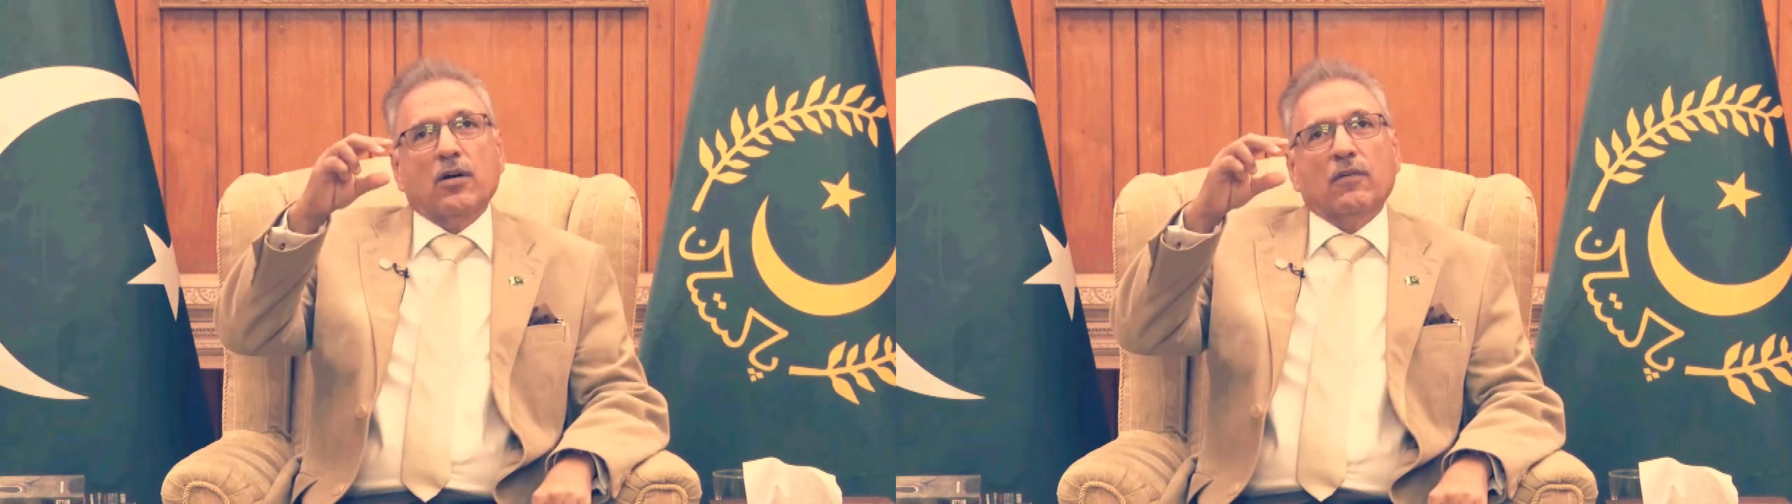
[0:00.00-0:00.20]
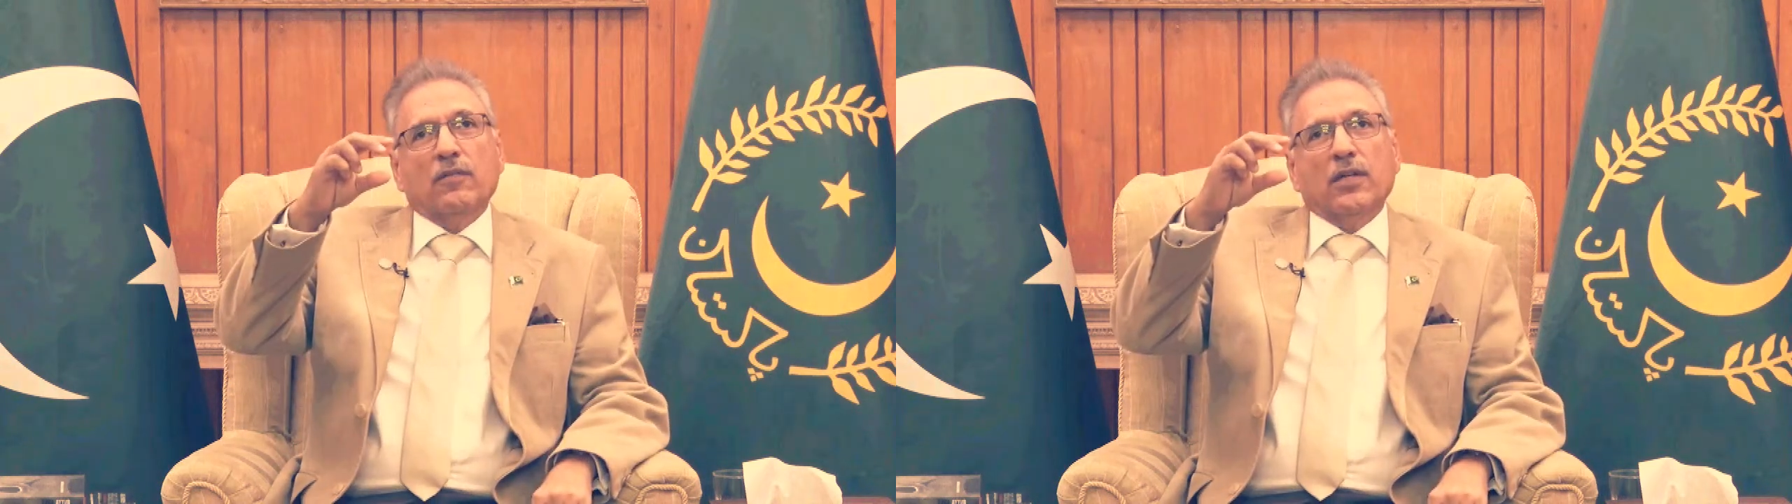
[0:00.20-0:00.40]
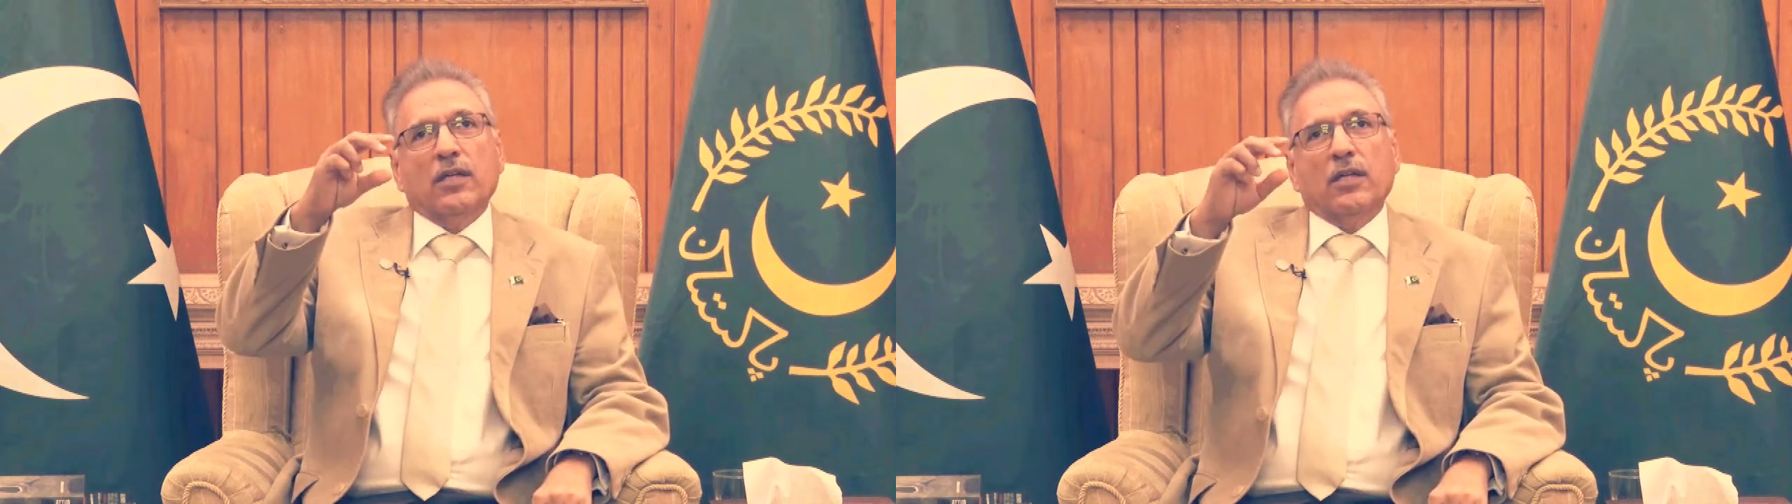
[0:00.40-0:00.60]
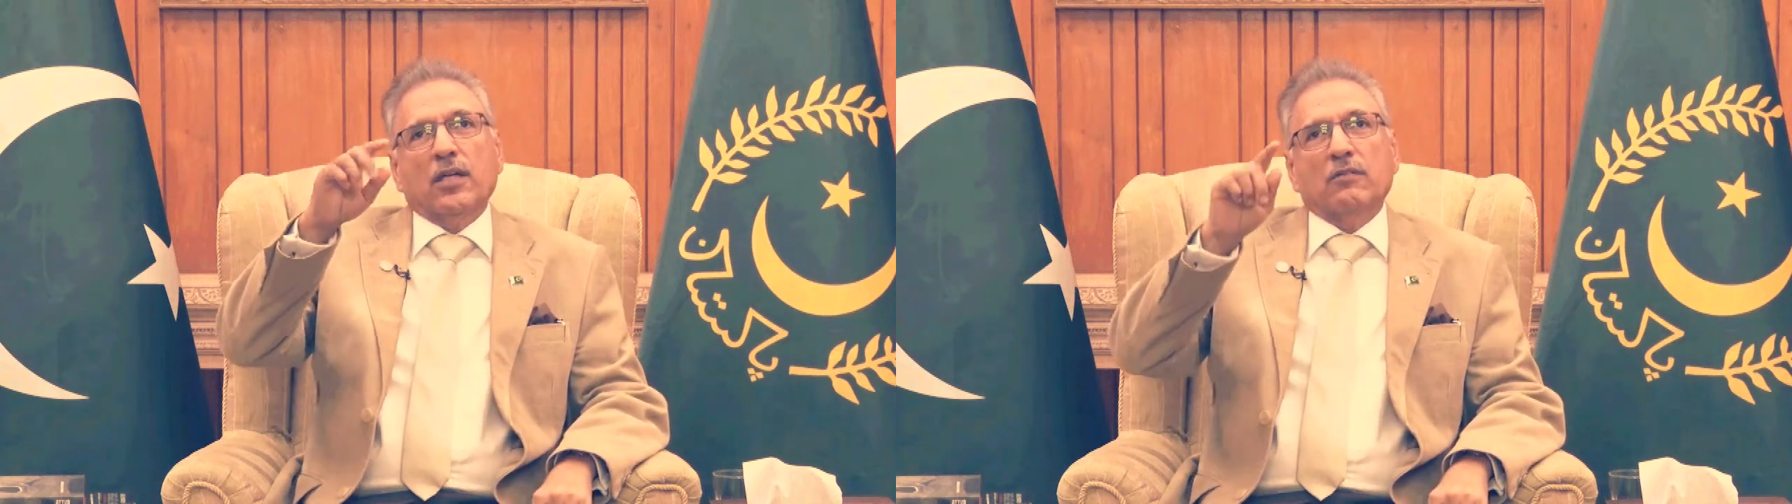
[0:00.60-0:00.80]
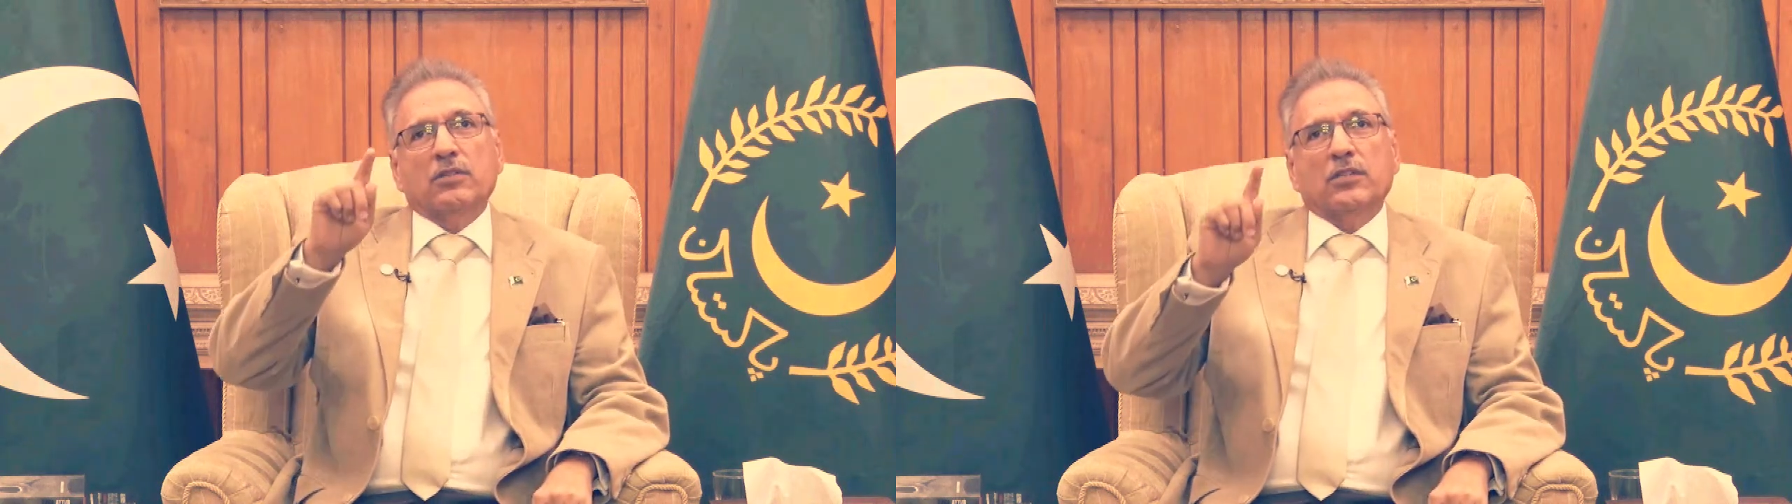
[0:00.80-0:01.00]
of
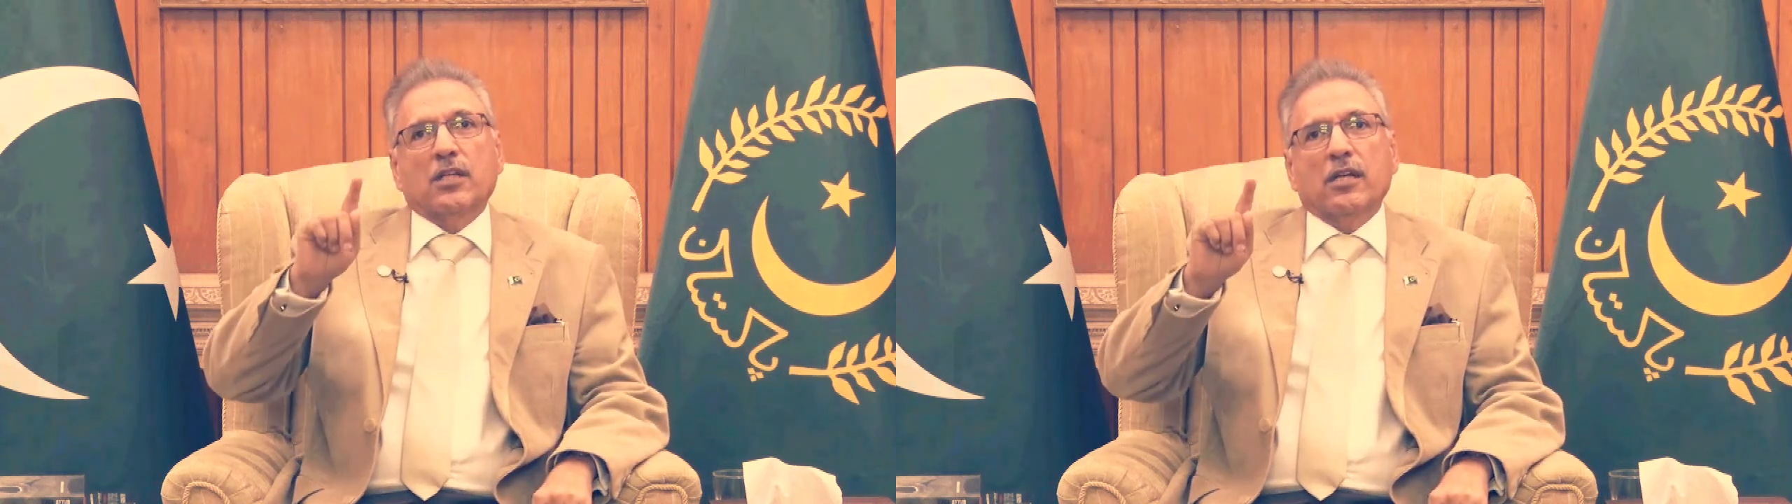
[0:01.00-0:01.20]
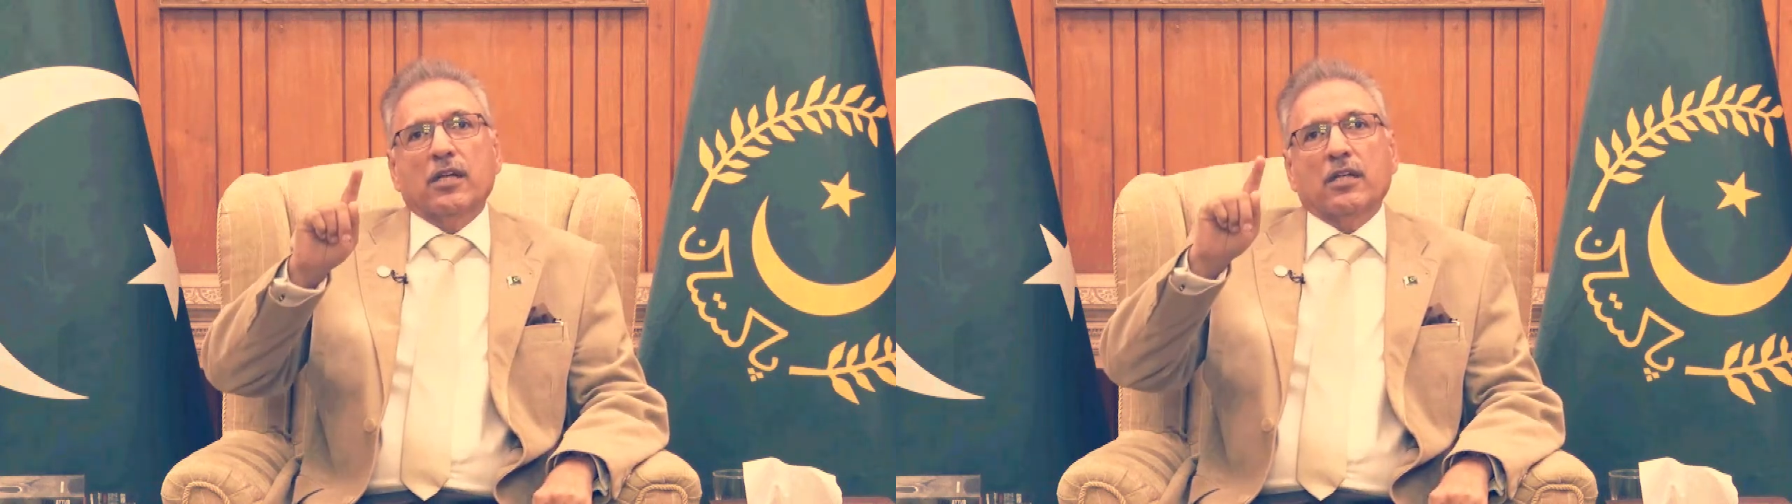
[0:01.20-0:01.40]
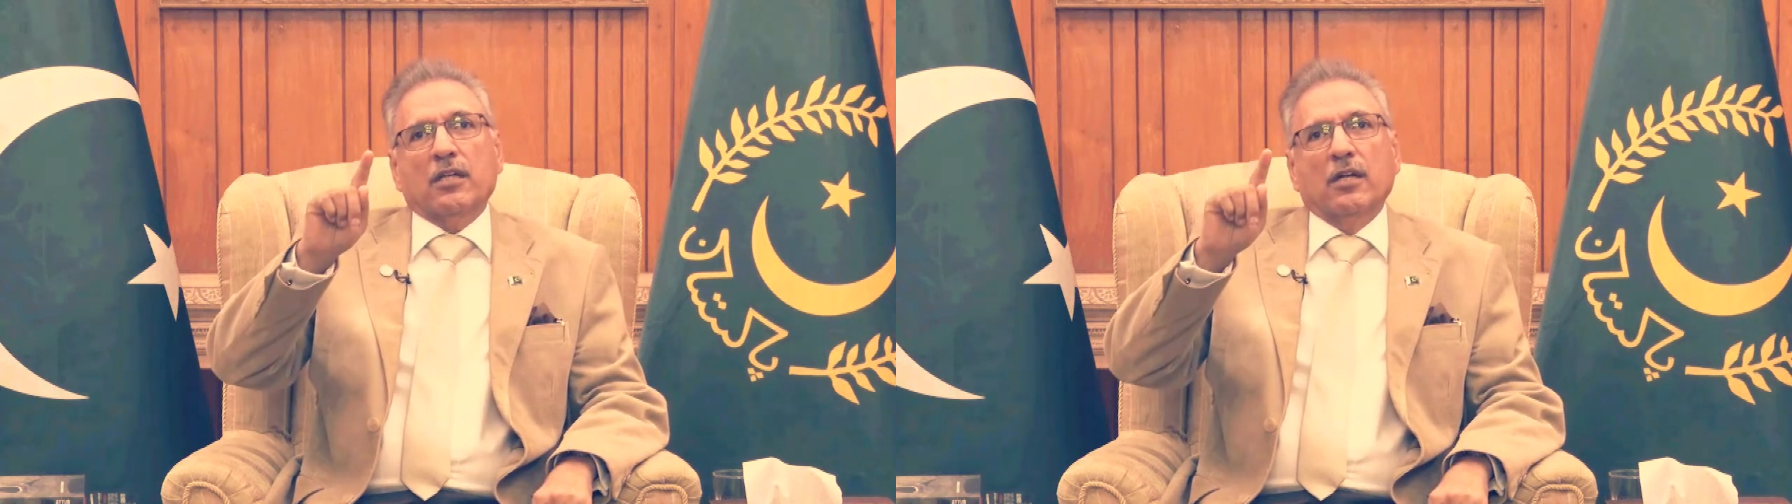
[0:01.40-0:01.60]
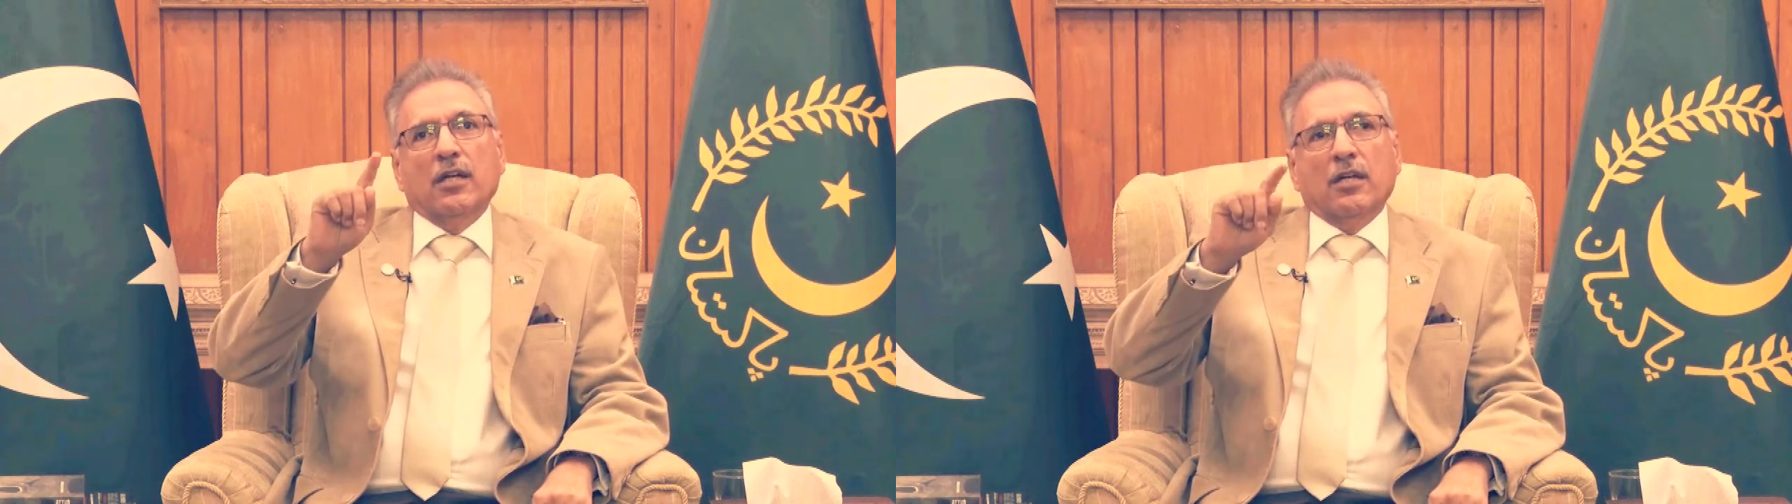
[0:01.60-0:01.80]
India which linked